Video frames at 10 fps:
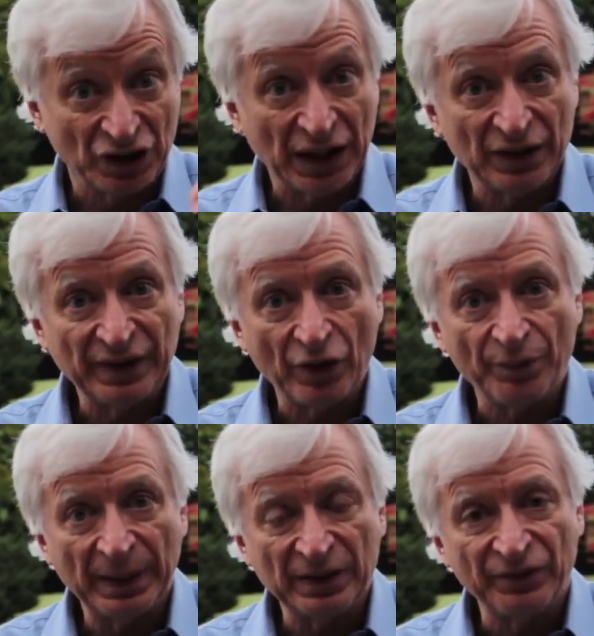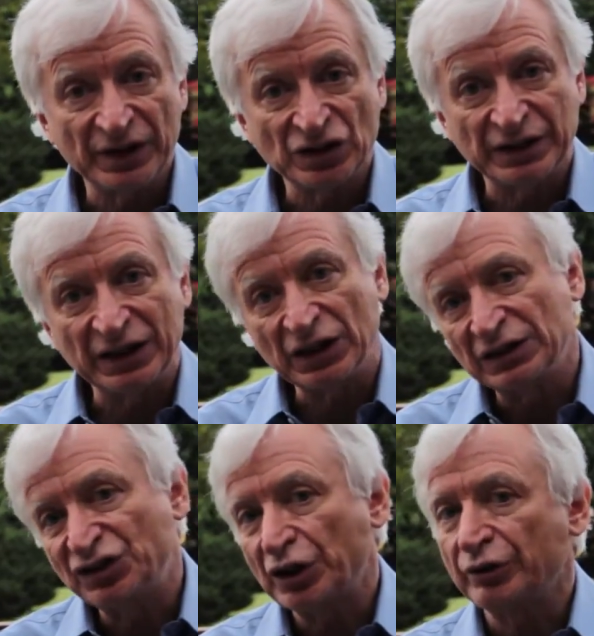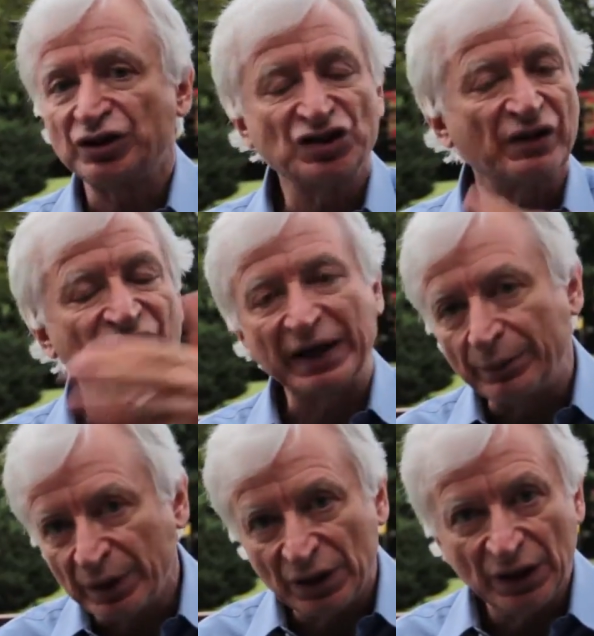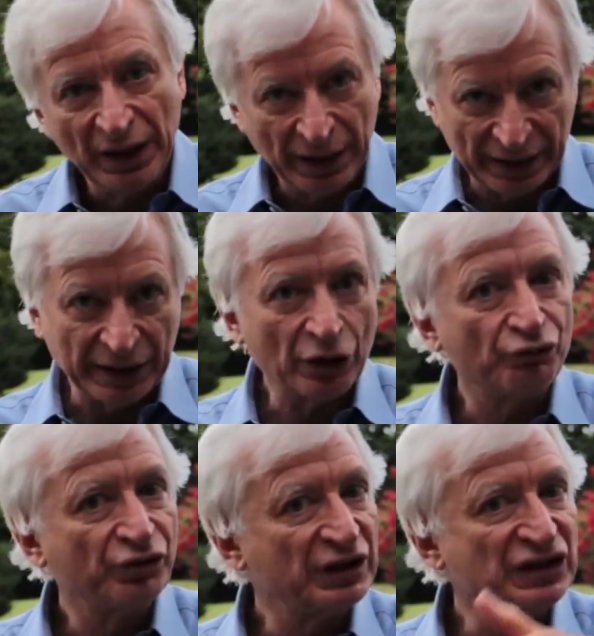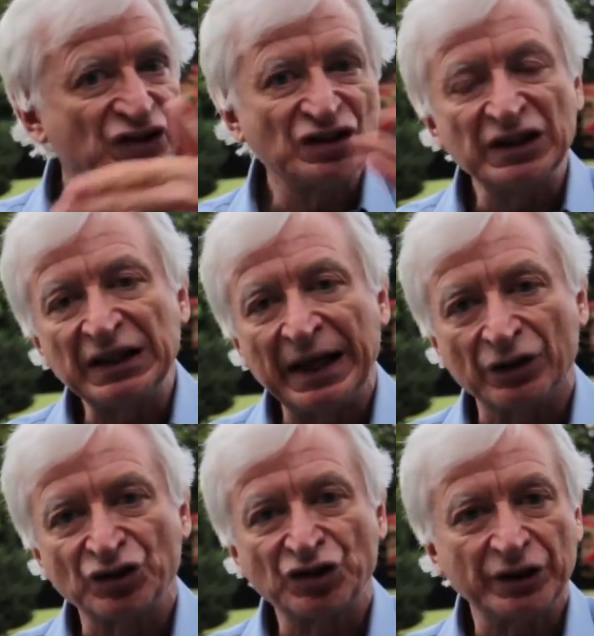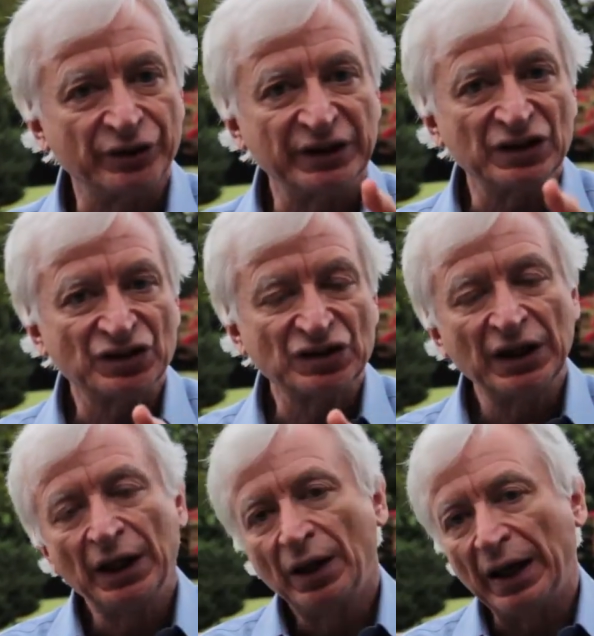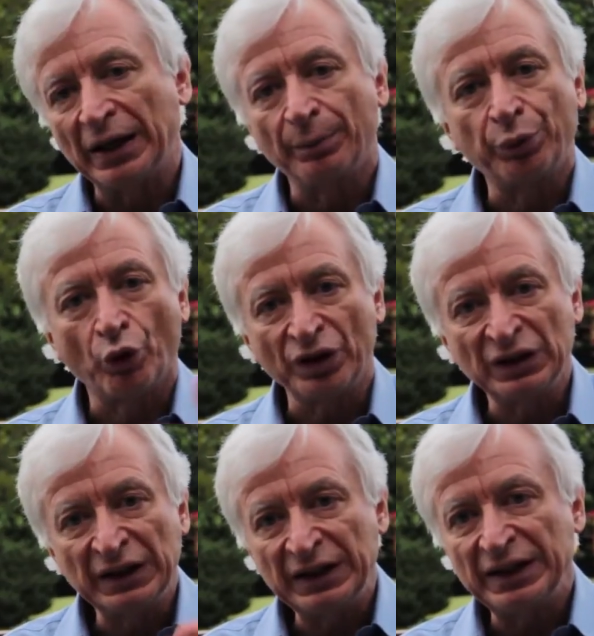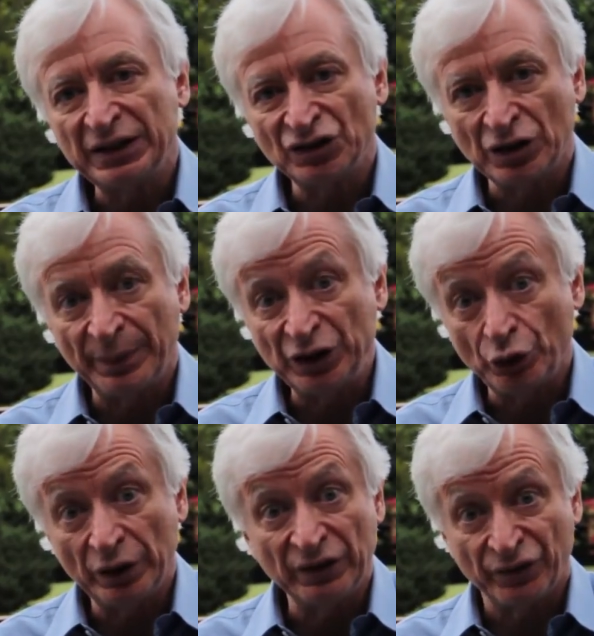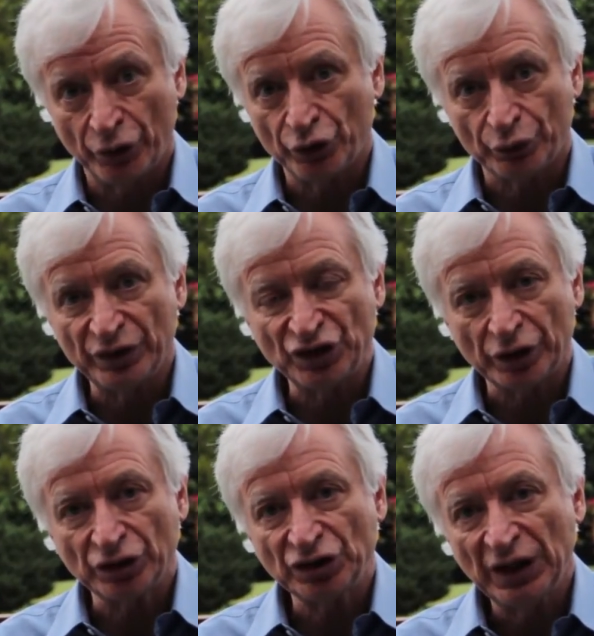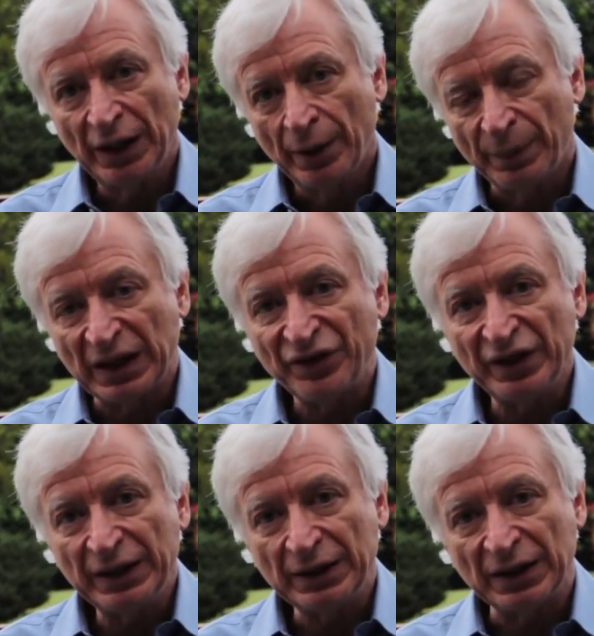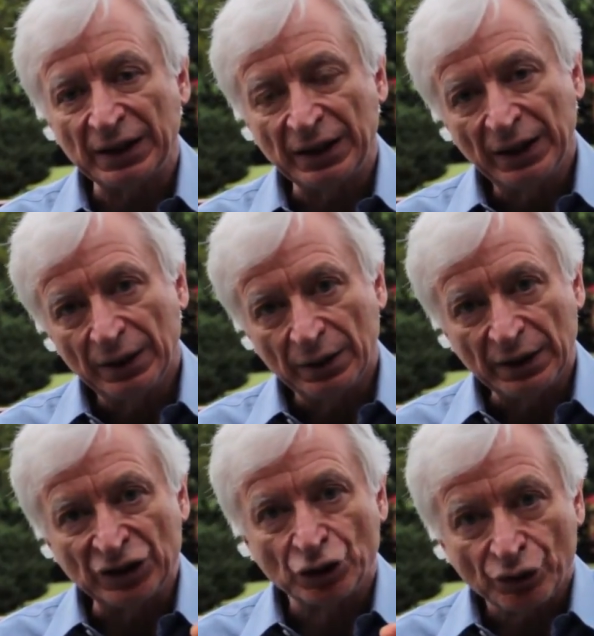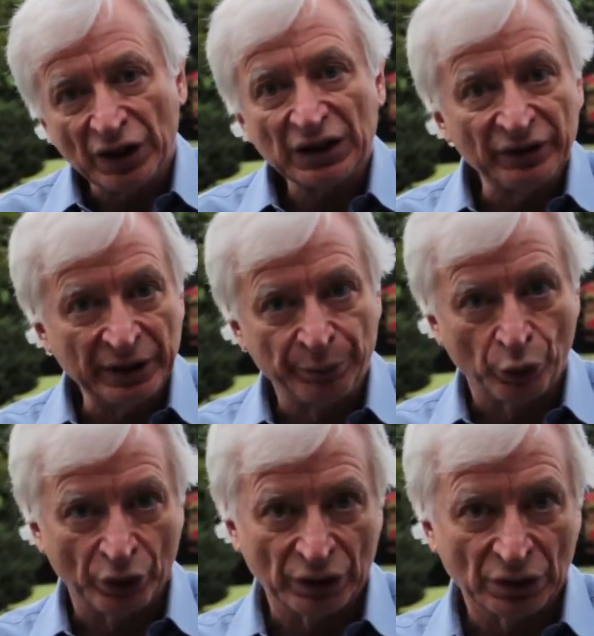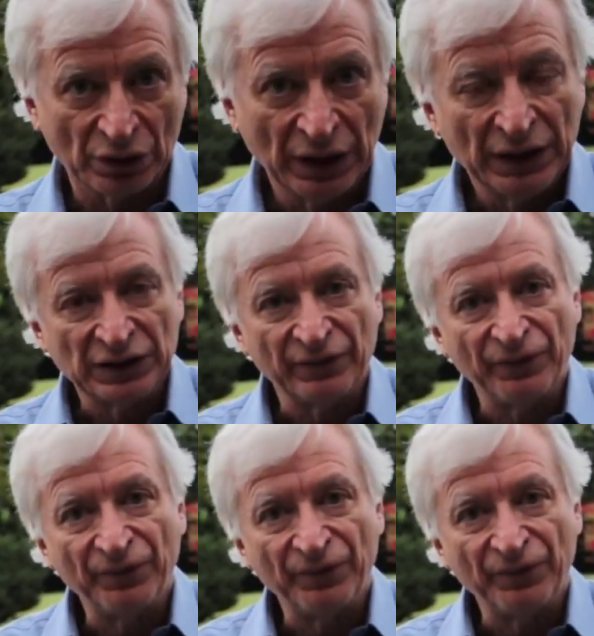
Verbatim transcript: a lot of health benefits. They consider it just a vitamin, and they don't really see how serious and important it is to be doing further research. But I think that it's critically important to